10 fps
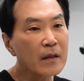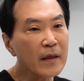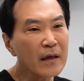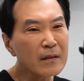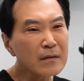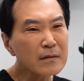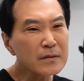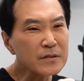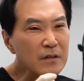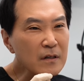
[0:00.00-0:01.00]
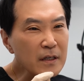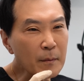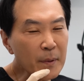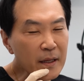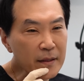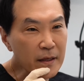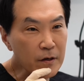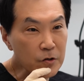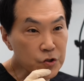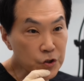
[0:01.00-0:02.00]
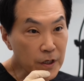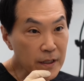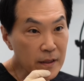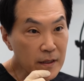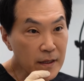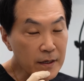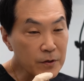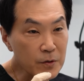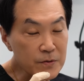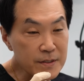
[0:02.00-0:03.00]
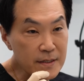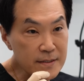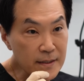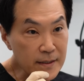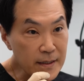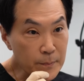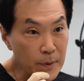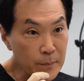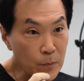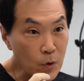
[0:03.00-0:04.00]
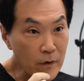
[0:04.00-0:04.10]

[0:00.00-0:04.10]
And then certainly, I think your chin can use just a little bit